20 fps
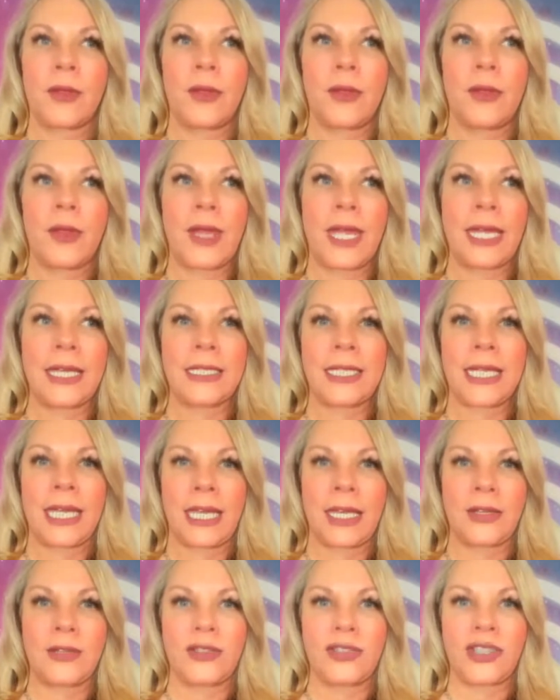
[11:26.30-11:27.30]
things
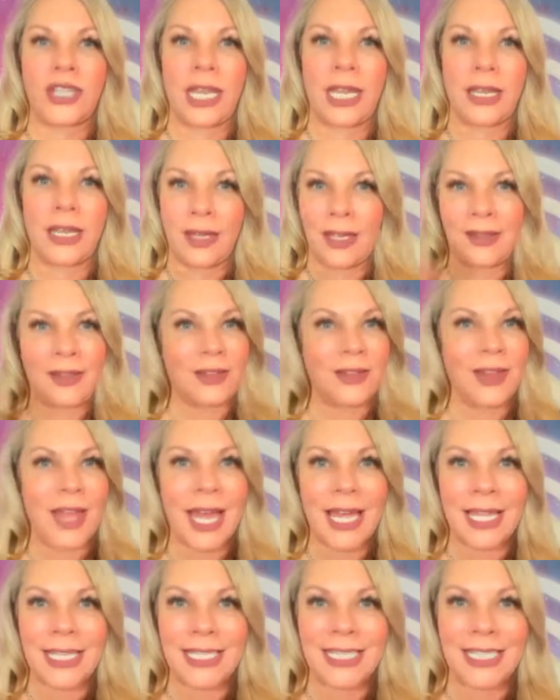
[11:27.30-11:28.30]
getting in the
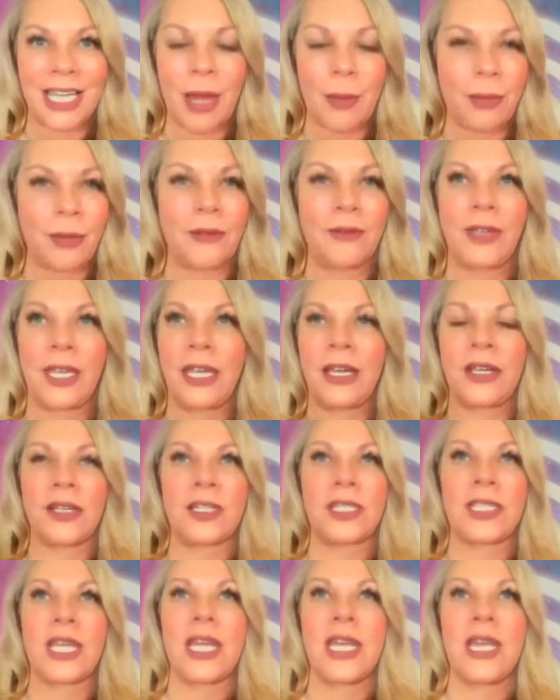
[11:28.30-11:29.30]
last couple of
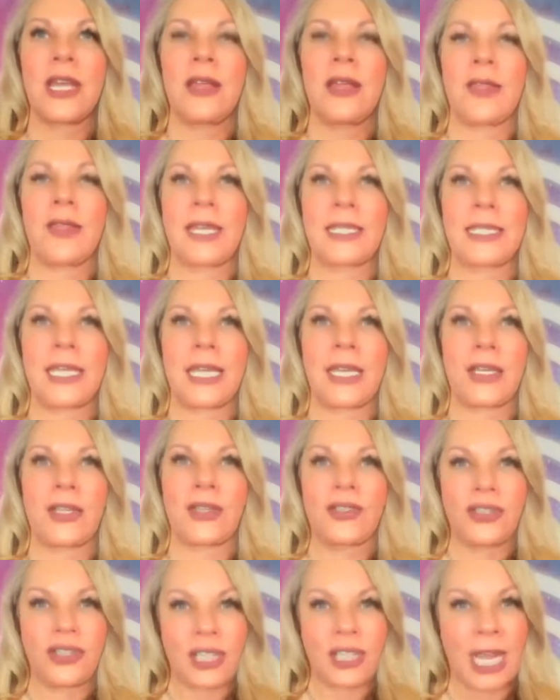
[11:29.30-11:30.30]
years, things getting
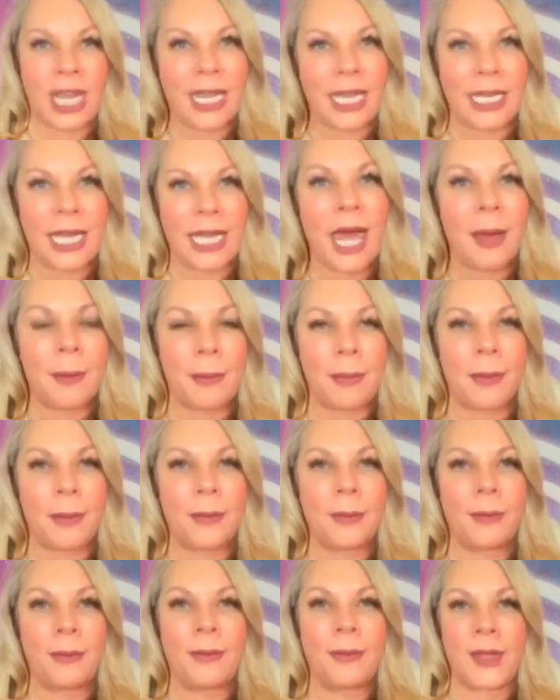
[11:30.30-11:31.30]
shaken up,
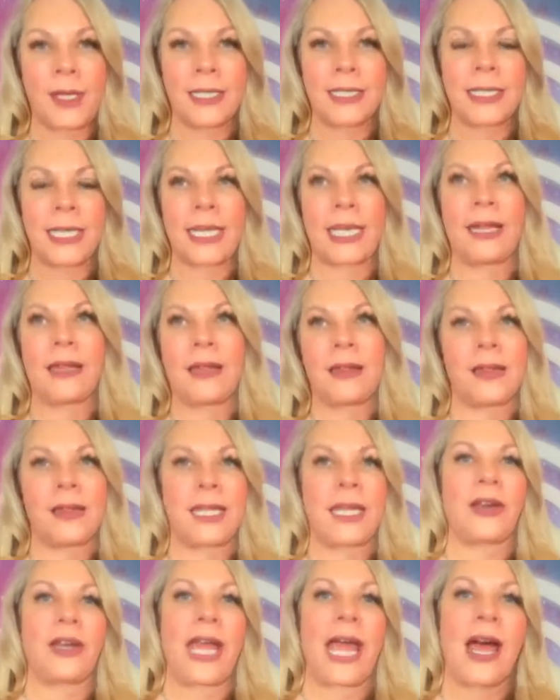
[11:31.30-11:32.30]
things getting
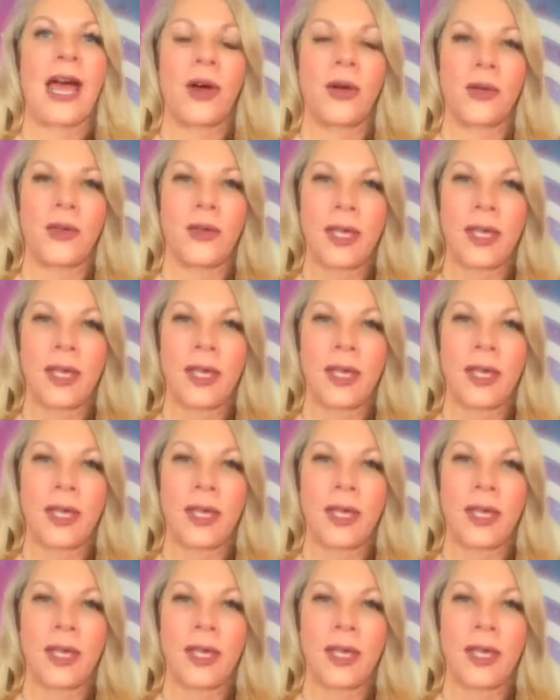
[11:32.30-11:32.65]
cleared out.